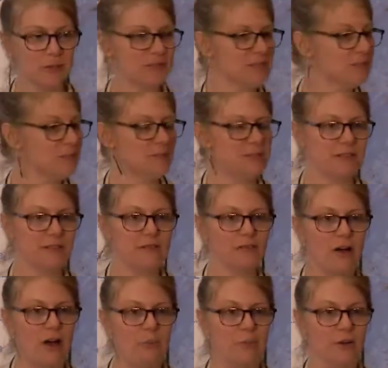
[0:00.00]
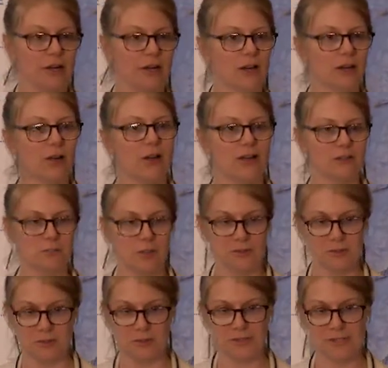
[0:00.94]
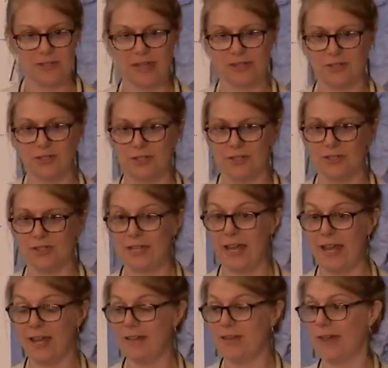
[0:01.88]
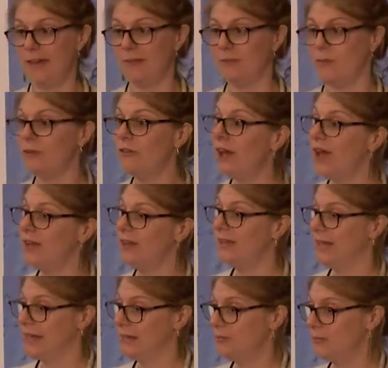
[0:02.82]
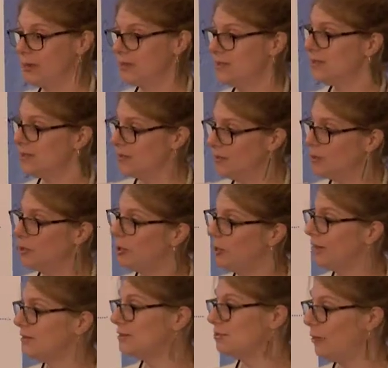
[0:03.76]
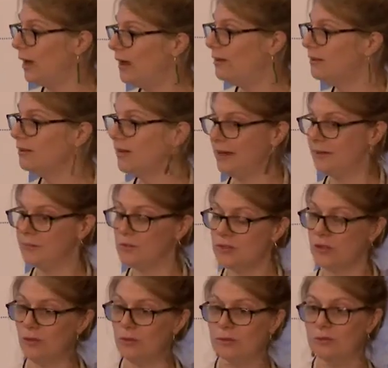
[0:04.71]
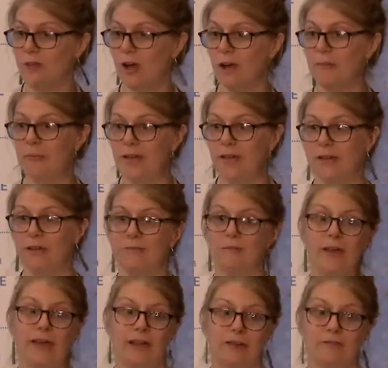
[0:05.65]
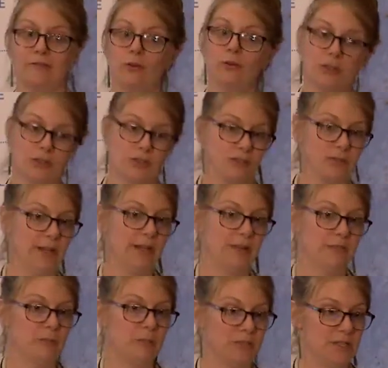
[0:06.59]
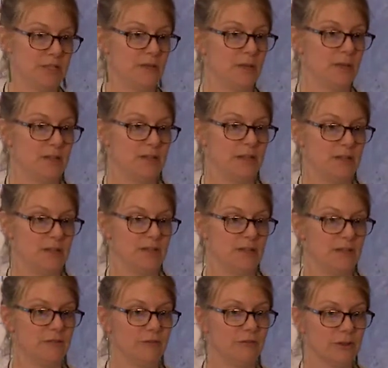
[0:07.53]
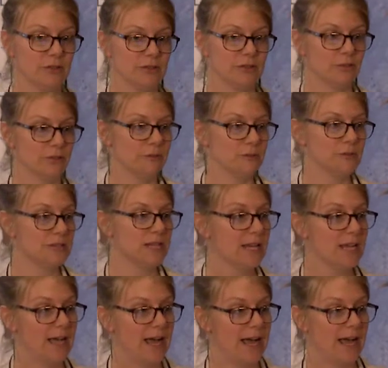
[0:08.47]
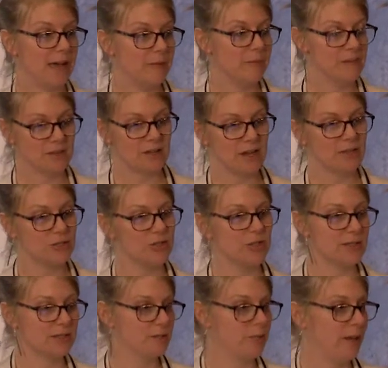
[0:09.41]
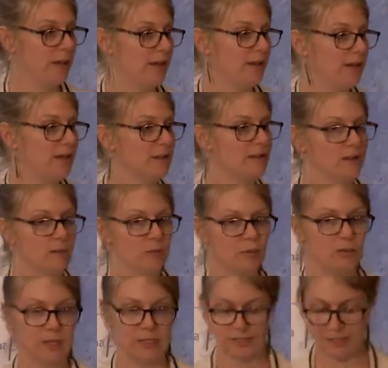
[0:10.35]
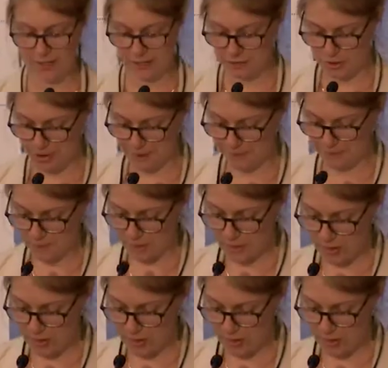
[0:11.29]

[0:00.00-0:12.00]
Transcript: participants have operated across multiple sectors, and we've had land-based input as well. So farming and forestry have participated in focus groups. It's not just been the marine sector.